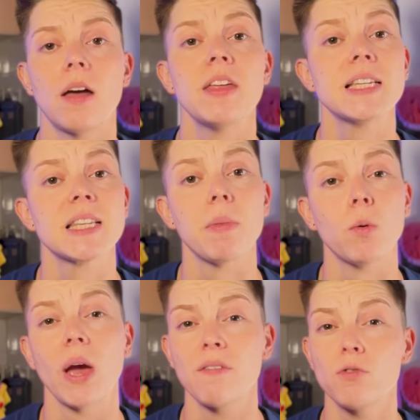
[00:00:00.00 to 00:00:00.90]
And this is
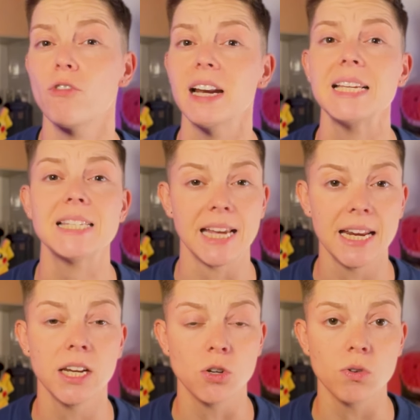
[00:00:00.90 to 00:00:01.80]
something we haven't really
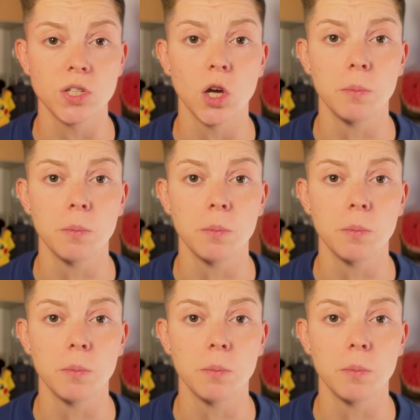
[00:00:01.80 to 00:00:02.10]
seen in Doctor Who